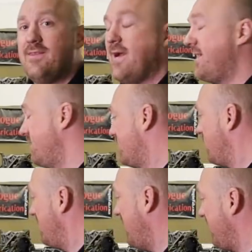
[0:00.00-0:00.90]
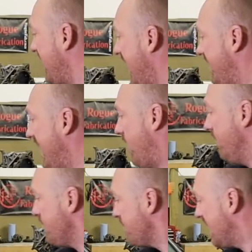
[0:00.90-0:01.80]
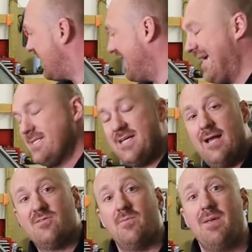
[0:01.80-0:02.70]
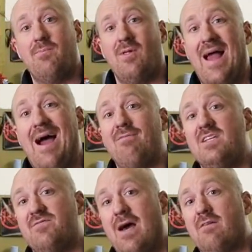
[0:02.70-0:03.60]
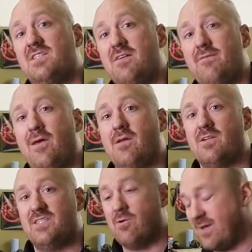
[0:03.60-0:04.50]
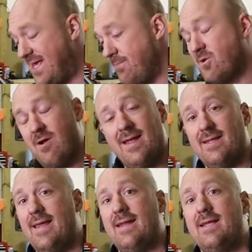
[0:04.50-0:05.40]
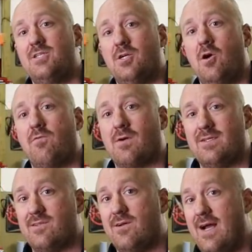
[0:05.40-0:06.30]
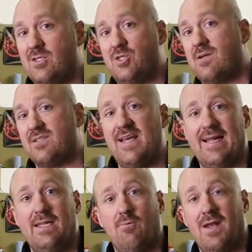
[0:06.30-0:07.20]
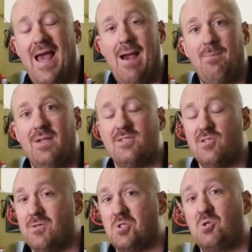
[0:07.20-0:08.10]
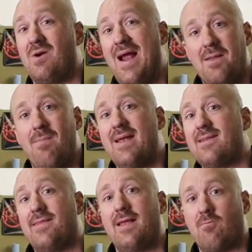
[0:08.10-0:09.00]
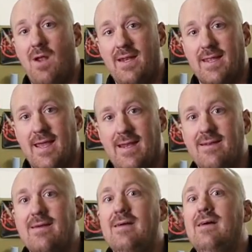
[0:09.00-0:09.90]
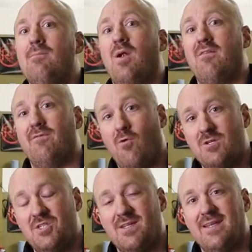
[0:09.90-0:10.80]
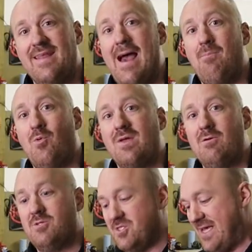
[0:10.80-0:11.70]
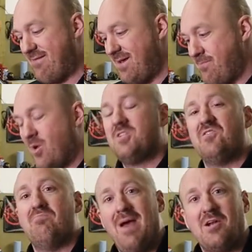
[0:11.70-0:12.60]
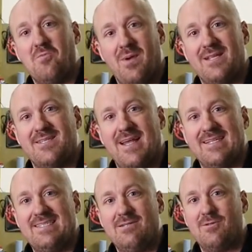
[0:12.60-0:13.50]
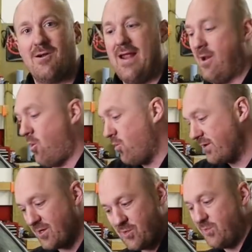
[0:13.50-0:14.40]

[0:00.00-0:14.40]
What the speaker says: not concerned about that. Now, A lot of times when people have these valve seat failures, they'll keep cranking that engine over because they're not sure exactly what happened, so they're trying to make the thing run again. But unfortunately, at that point, you just have a bunch of metal bits in that cylinder, and all you're